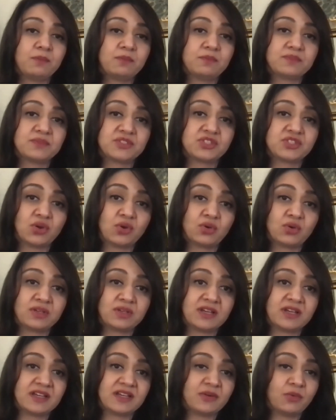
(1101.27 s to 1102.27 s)
So
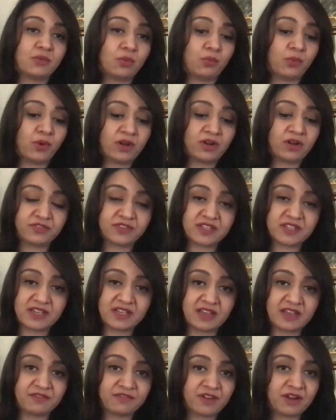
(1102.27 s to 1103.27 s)
one of the
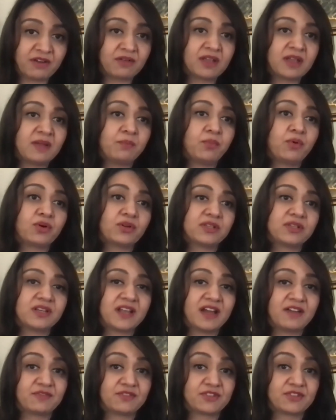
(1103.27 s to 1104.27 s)
very important
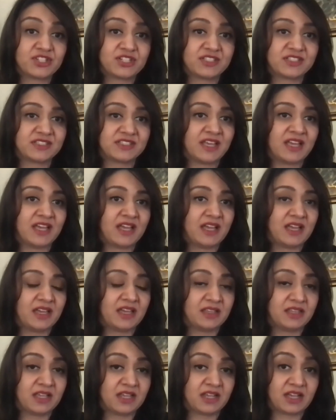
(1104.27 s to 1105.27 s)
leverages
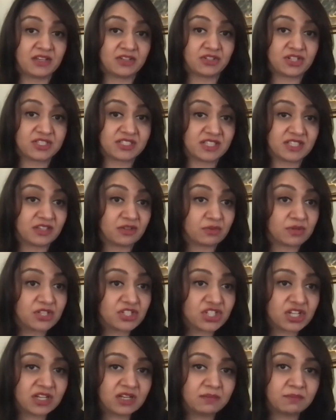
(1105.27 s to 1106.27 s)
the countries in the
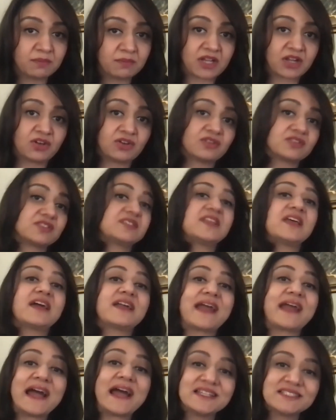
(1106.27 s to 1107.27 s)
region, because their
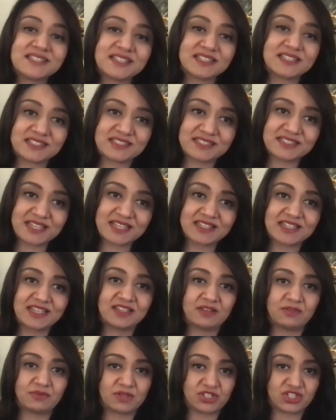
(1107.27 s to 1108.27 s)
assets sit in
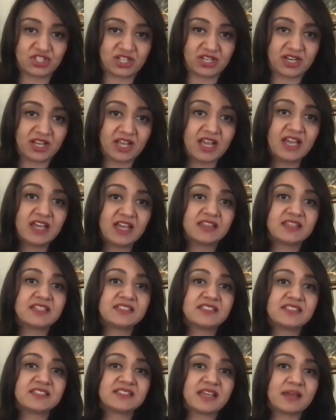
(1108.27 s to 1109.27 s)
the region. This
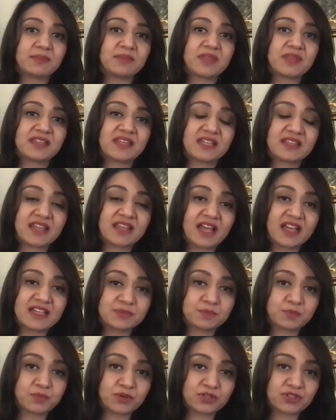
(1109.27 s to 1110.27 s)
is something that has
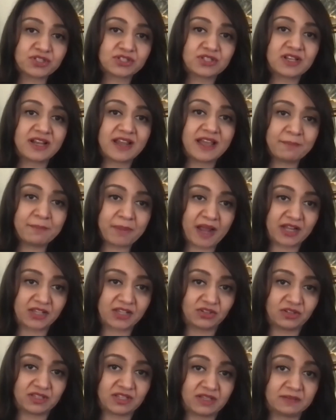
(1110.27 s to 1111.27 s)
personal impact
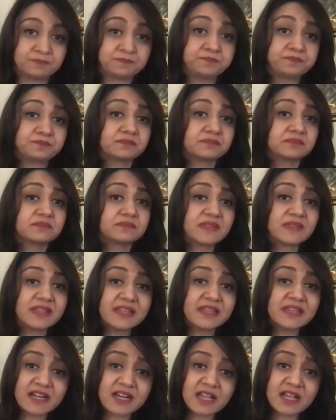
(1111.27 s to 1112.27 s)
on them.
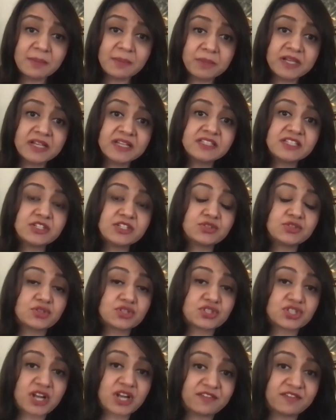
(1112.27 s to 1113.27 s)
Their ability to
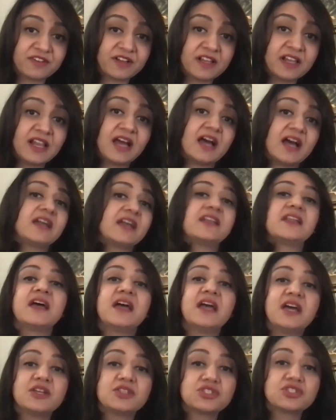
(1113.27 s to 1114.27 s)
travel and
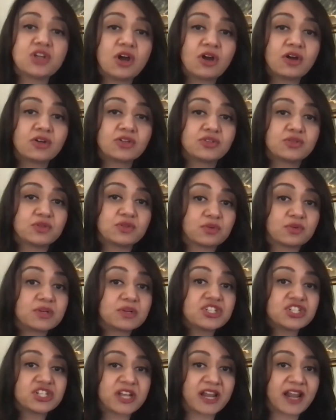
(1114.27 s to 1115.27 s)
talk to the
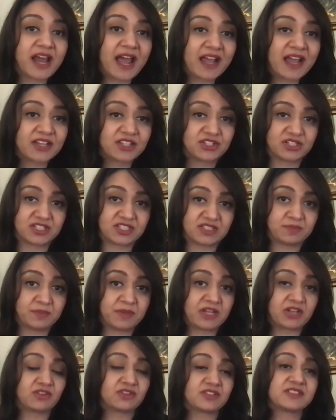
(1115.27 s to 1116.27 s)
regional actors,
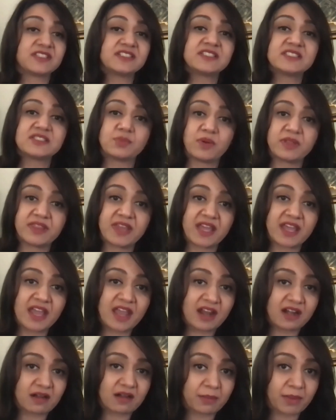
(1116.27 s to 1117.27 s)
because this is what they
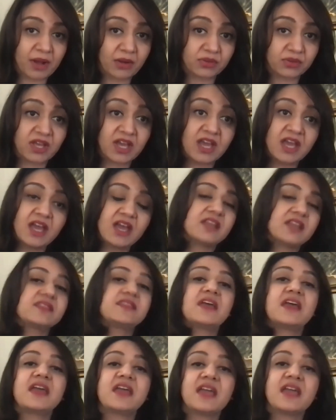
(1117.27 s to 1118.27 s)
care about.
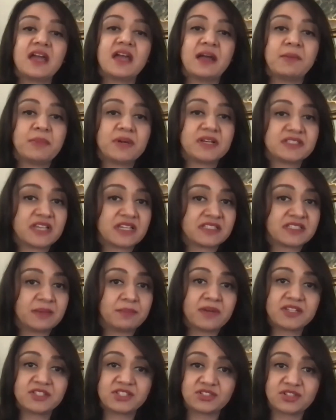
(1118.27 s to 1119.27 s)
They, as
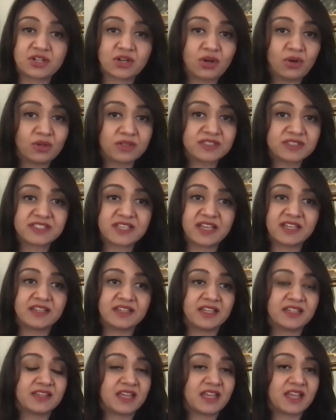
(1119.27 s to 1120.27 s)
Ambassador Holtz said,
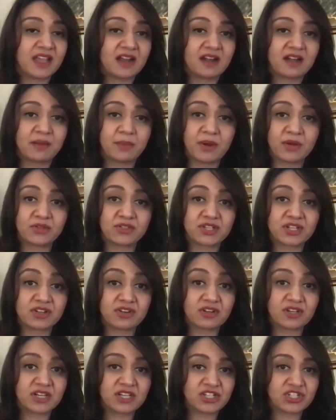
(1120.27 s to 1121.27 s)
that they care about
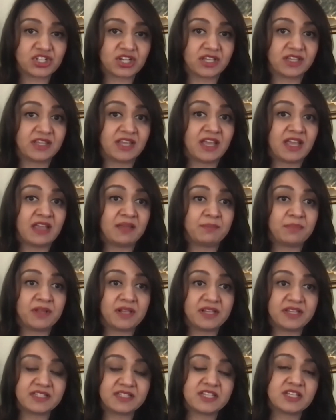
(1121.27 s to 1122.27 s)
recognition, the
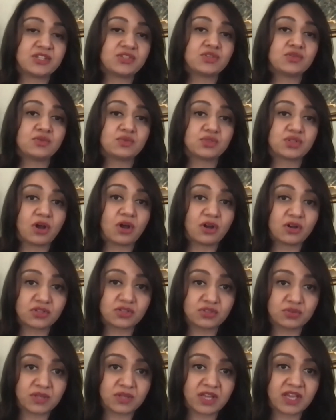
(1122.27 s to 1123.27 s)
ability to talk
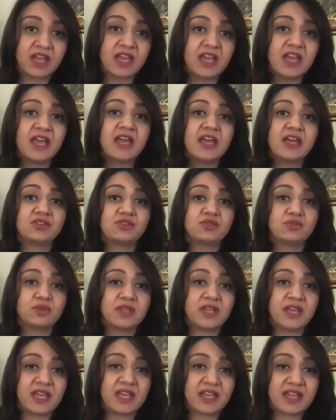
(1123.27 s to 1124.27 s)
to
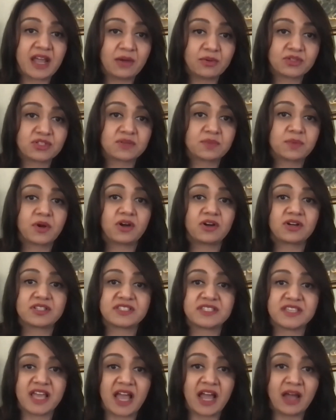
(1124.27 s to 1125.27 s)
the counterparts
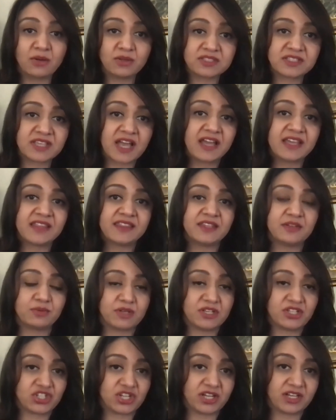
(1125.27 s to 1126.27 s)
outside the
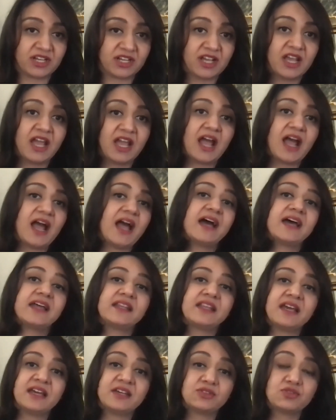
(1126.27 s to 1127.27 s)
region
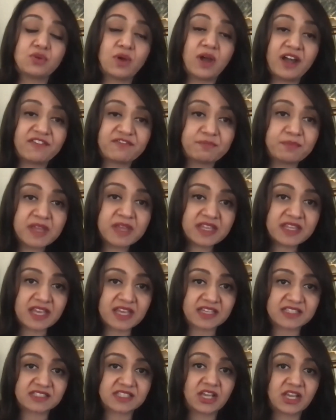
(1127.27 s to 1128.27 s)
and to have
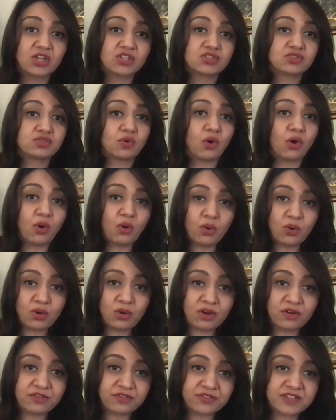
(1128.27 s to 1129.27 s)
meetings. So all
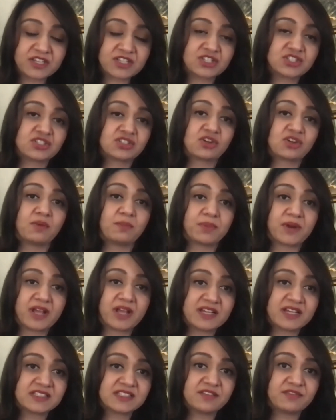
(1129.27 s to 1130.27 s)
of this
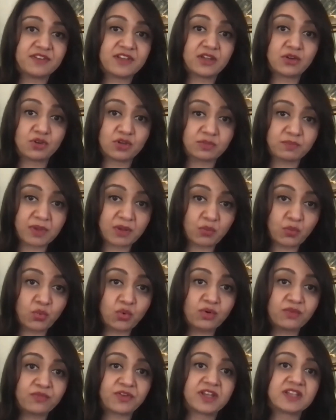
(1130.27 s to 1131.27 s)
comprehensively could be
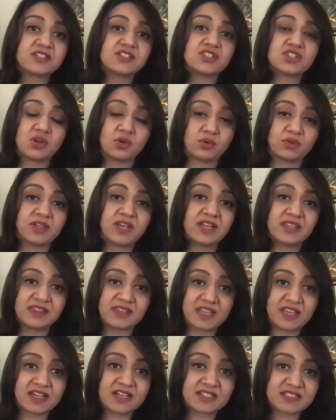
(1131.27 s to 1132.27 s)
woven so that
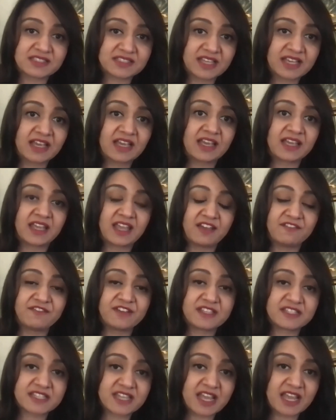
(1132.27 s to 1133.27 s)
there is the give
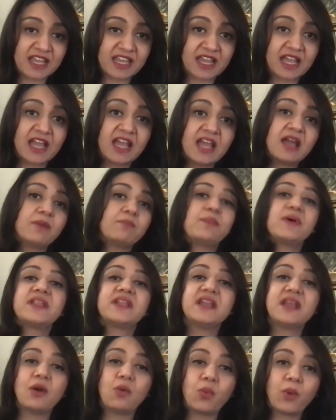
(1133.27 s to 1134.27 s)
and take, but
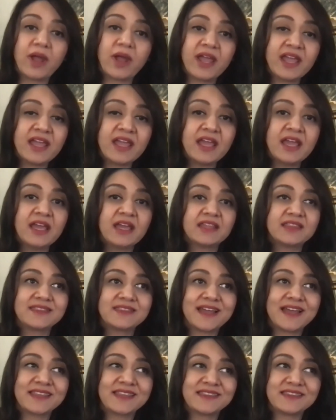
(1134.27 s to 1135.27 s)
in a way
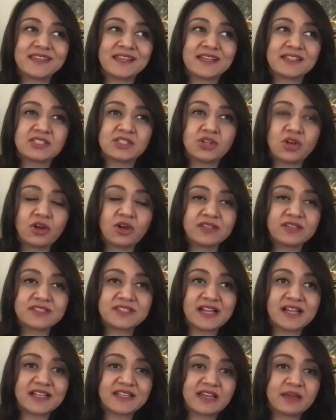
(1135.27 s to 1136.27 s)
that does not
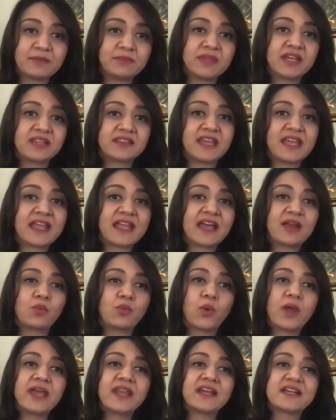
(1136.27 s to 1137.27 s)
tell them that they can
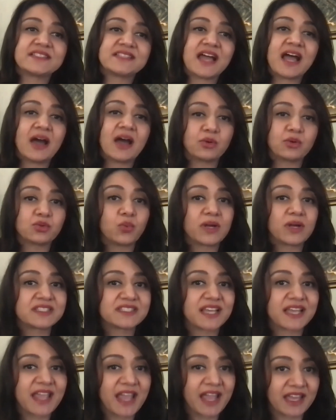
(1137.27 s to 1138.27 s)
wait us out once
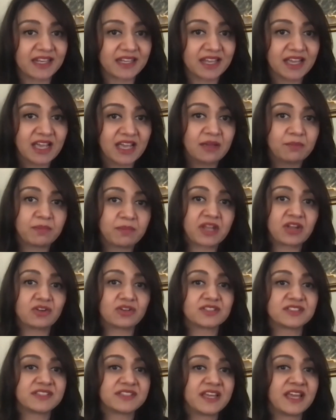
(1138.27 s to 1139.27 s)
again,
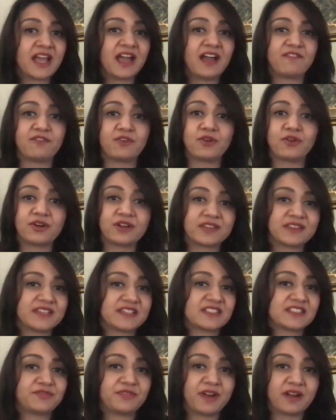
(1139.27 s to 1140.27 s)
because they have learned
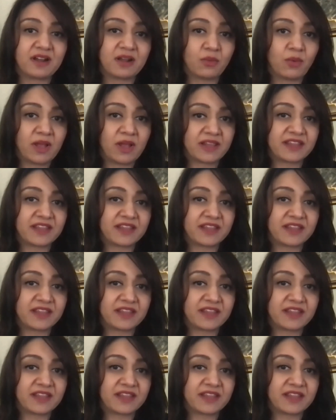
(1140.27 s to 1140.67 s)
this very well.